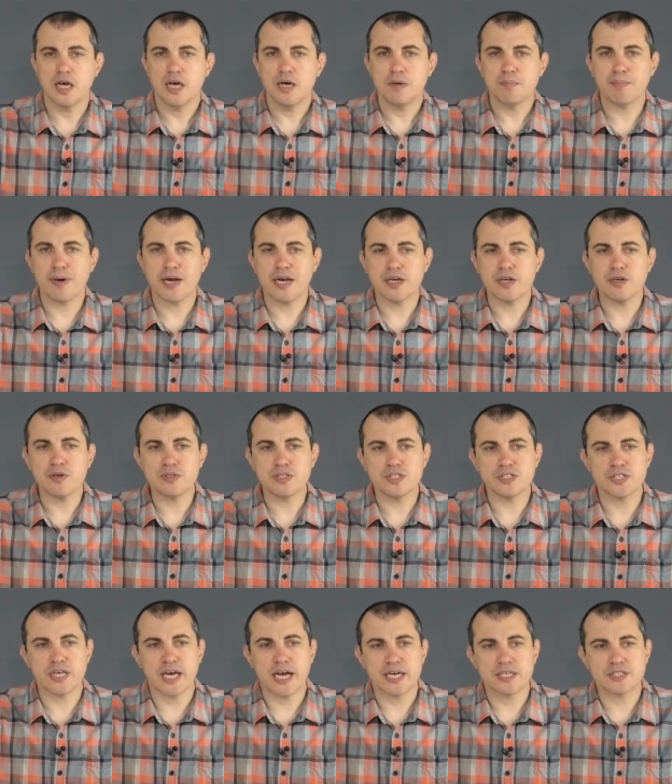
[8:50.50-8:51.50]

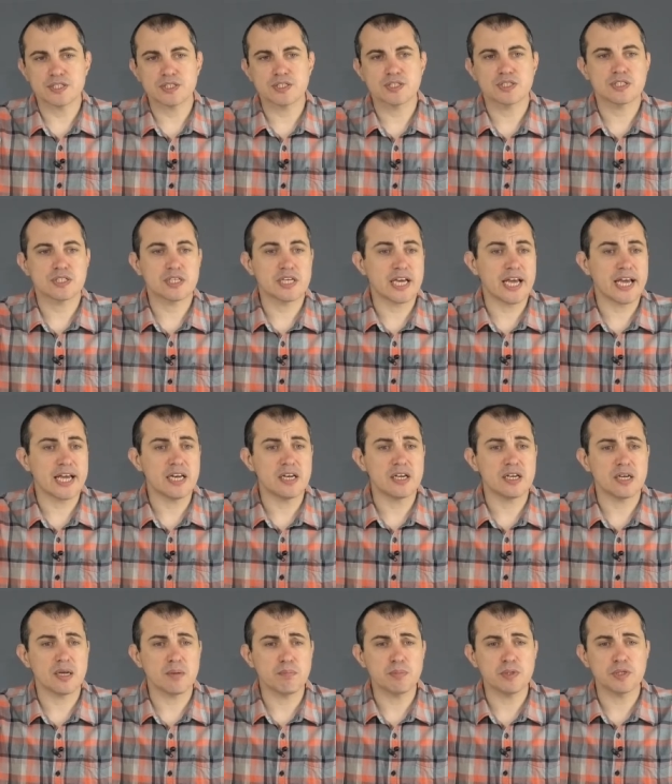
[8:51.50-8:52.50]
Panagiotis asks, can a
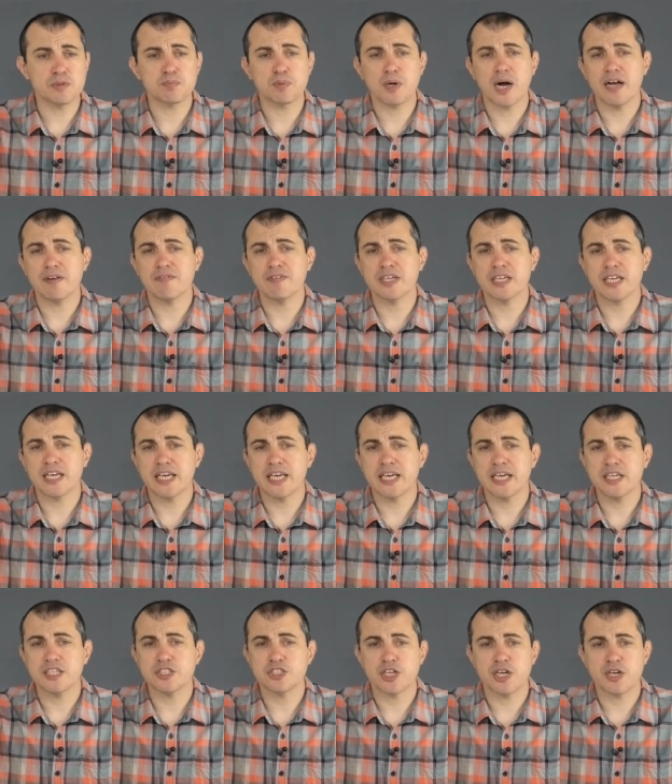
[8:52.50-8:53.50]
numbered private
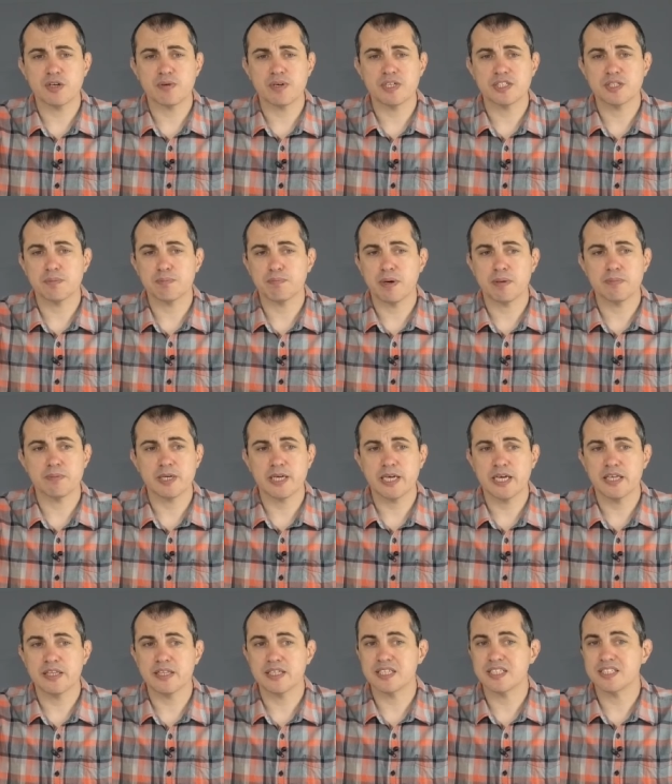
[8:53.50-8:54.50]
key generate a public key
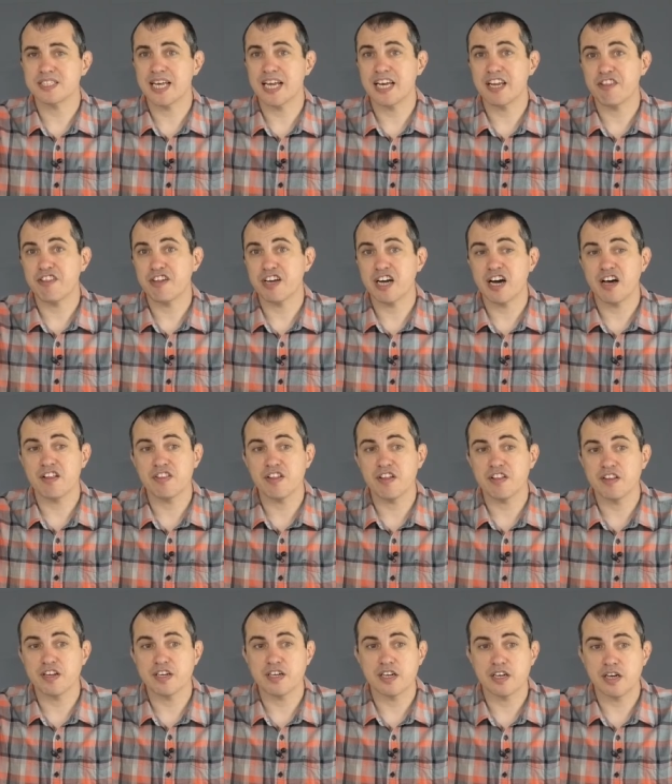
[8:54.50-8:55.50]
that is anything other
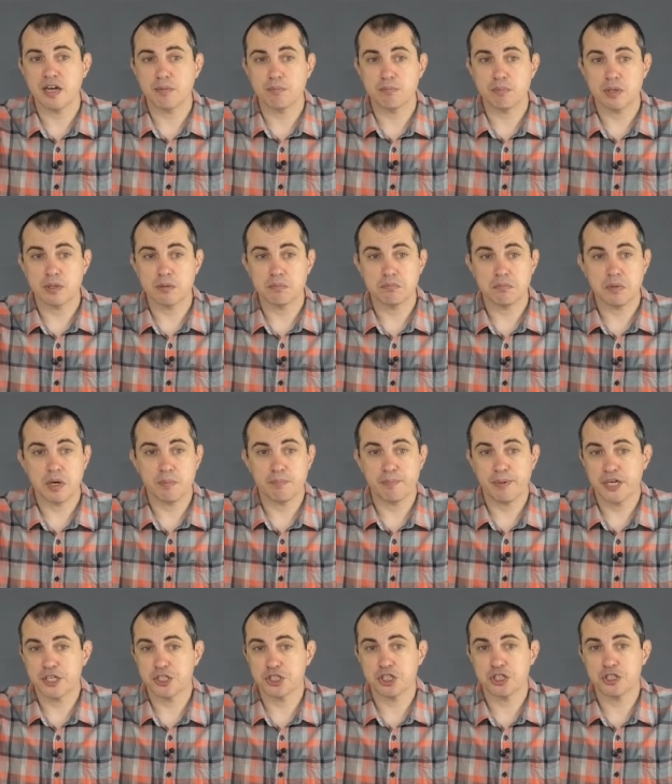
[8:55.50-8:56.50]
than a number? A
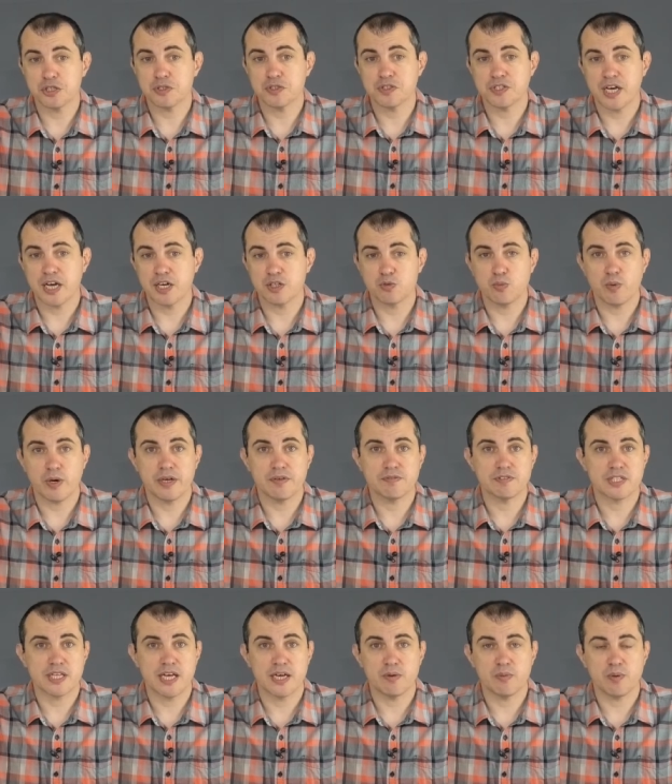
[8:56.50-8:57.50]
picture, sound waves,
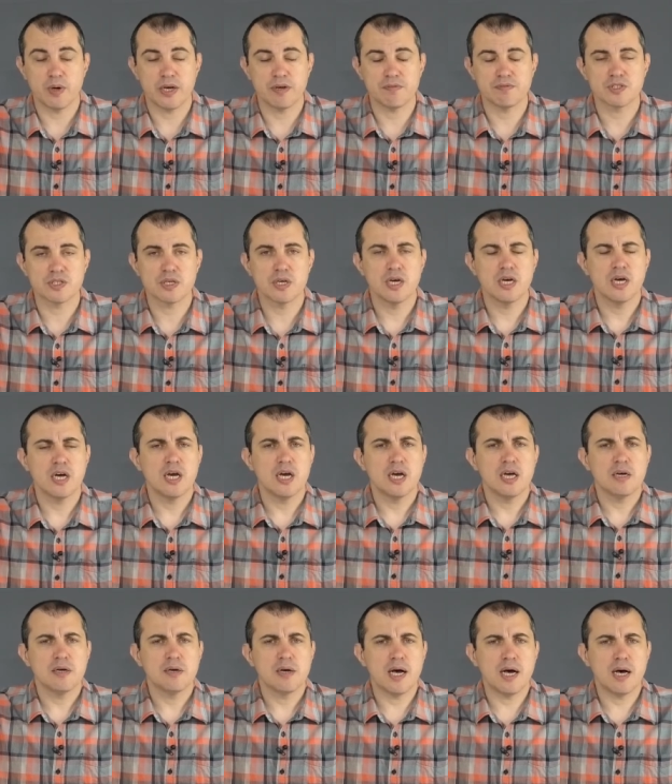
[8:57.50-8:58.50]
light waves?
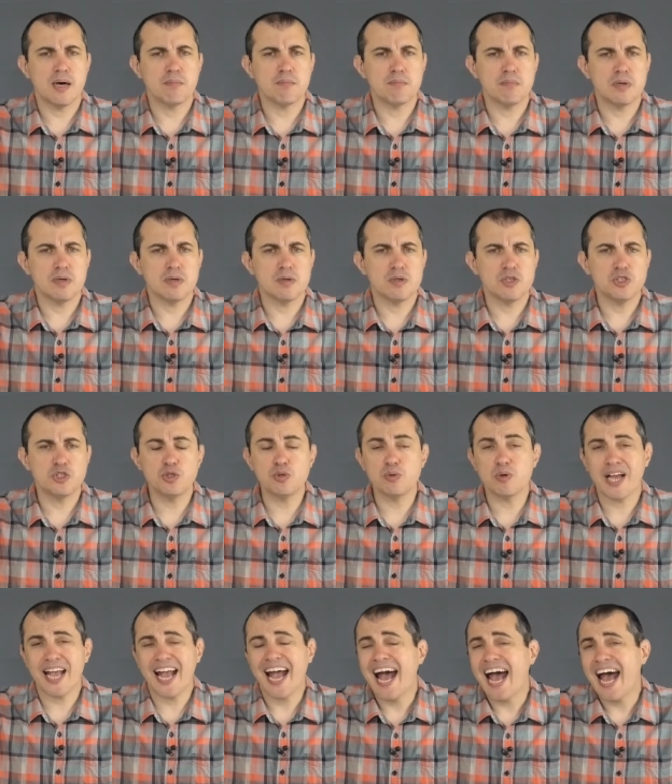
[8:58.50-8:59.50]
You
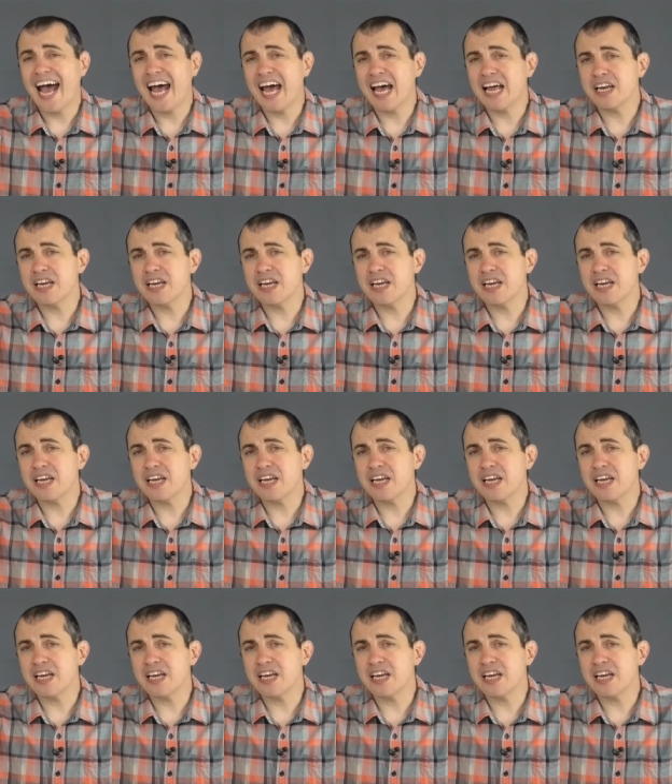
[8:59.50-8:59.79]
can